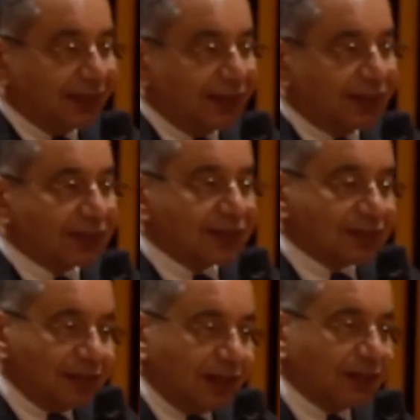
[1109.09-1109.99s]

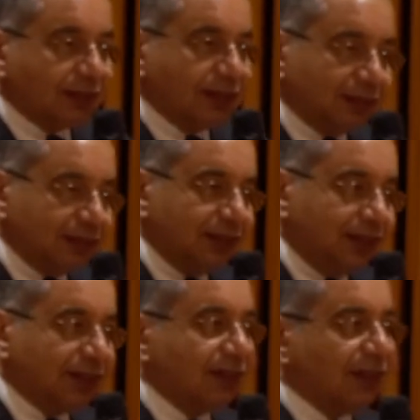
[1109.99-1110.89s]
it's not
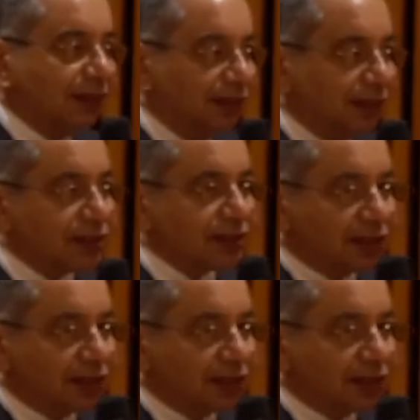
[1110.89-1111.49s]
guaranteed that this